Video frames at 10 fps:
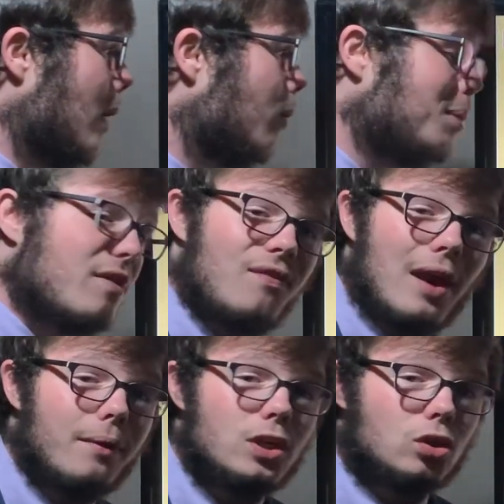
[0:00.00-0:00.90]
that would be
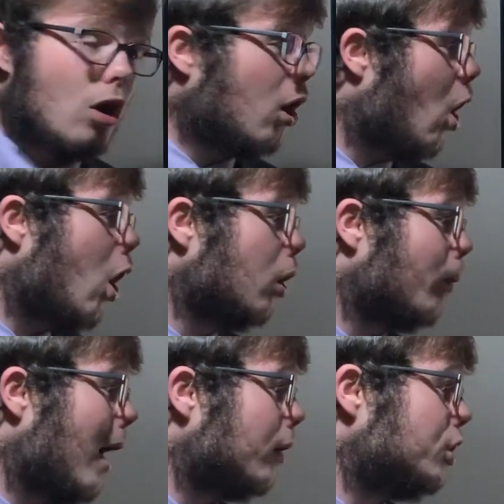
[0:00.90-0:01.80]
very strong all
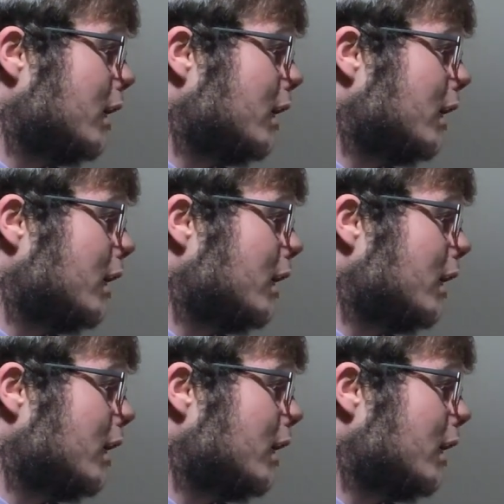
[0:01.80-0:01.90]
around.